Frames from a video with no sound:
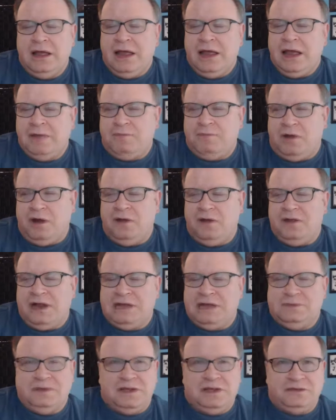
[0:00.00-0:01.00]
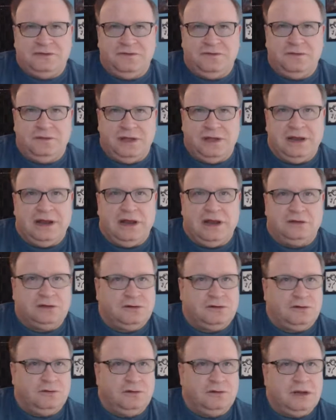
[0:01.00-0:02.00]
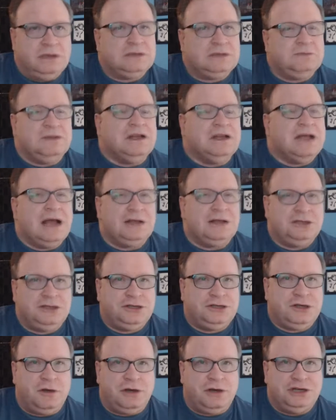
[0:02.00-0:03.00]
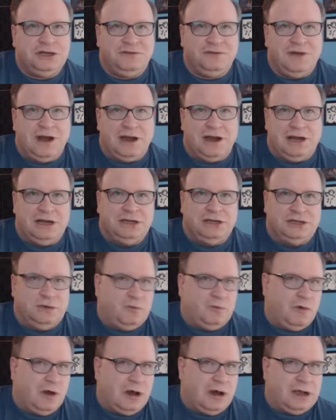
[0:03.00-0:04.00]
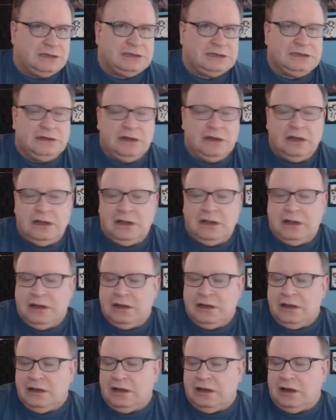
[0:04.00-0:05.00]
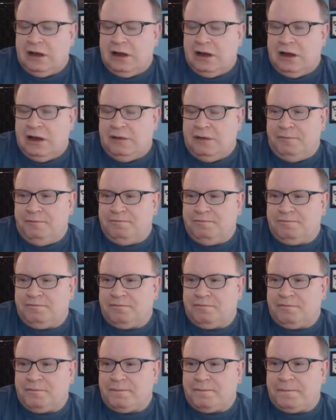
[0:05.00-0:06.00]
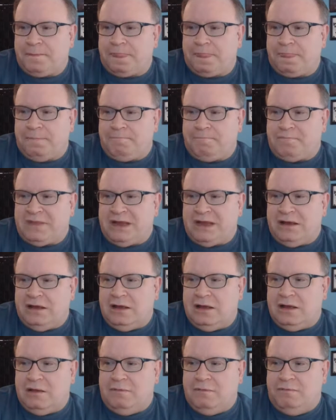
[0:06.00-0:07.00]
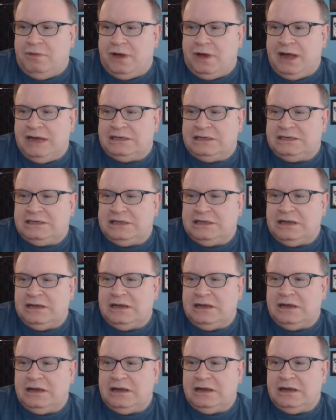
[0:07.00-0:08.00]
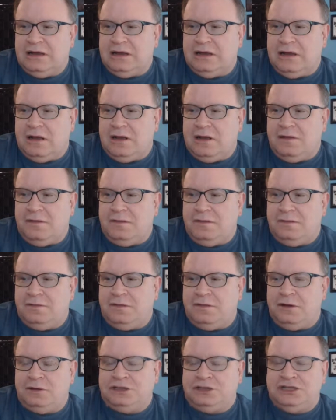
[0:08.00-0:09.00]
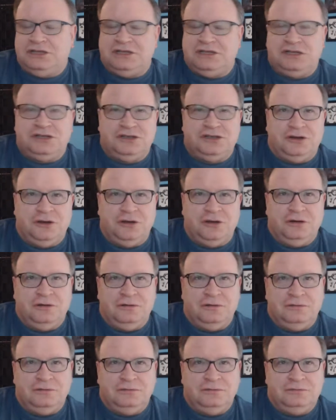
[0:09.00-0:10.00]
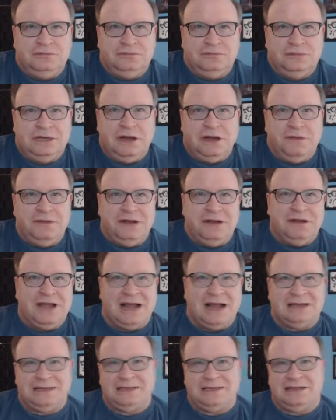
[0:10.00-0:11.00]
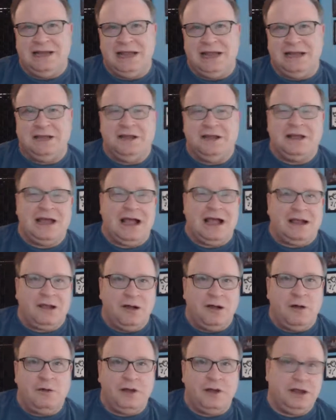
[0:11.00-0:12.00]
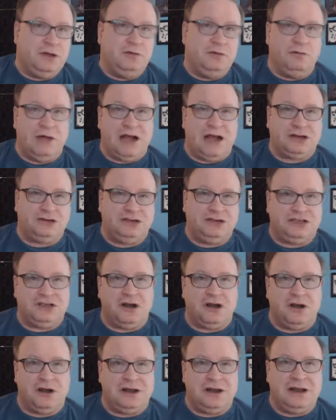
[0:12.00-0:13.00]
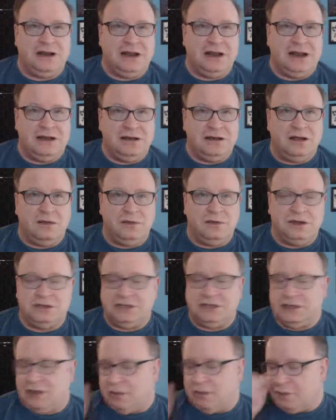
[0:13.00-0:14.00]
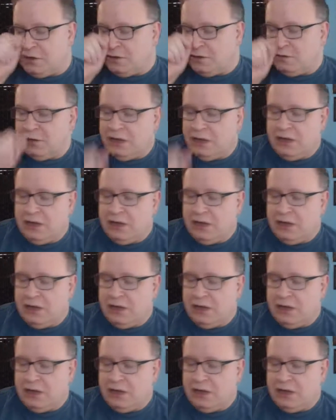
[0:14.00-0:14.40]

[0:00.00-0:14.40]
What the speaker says: And part of that is because of who the announce crew is. I mean, you got Tony Schiavone and Jim Ross. Um, but there's just a certain, I mean, you got Sting, you got Cody, who actually started in WCW.